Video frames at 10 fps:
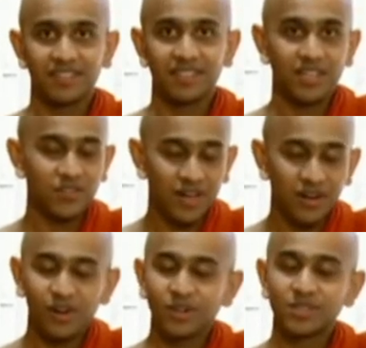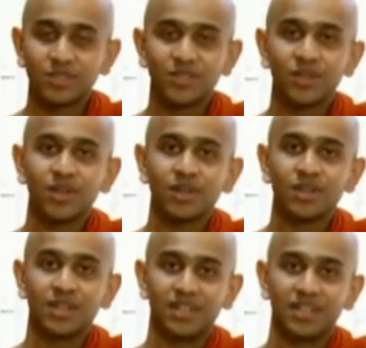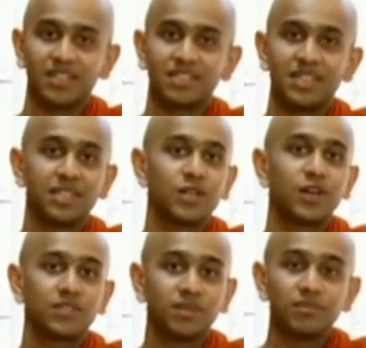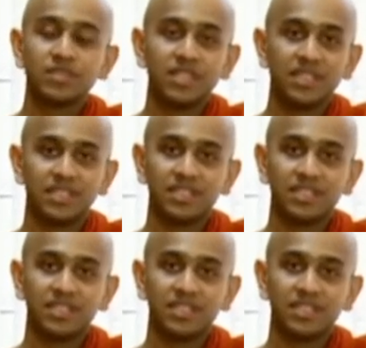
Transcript: Then you are also thinking of the Buddha,